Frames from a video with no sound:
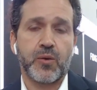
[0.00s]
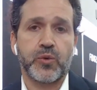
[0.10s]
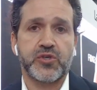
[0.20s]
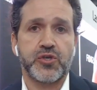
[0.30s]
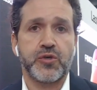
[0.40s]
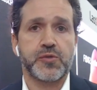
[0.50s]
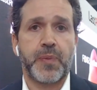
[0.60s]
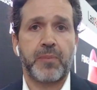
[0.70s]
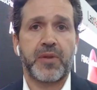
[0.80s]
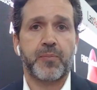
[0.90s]
which use
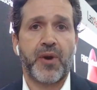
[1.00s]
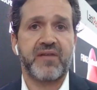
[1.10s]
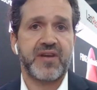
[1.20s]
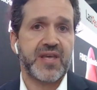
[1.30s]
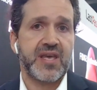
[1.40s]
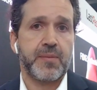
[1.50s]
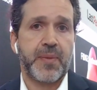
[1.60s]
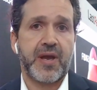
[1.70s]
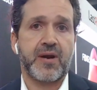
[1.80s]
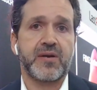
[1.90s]
public-private key
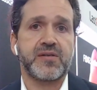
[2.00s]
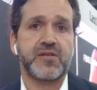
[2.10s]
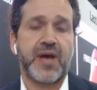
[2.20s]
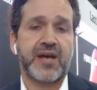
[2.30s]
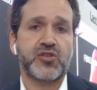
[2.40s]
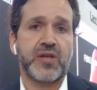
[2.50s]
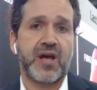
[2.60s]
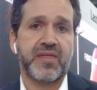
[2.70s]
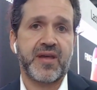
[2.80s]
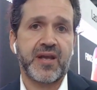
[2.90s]
pairs to actually
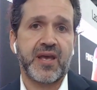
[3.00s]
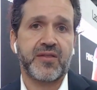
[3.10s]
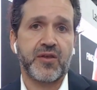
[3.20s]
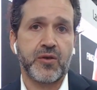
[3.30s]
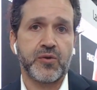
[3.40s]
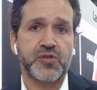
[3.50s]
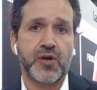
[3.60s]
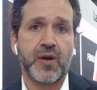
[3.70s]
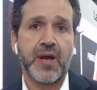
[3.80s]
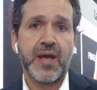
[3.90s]
authenticate the
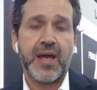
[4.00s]
user,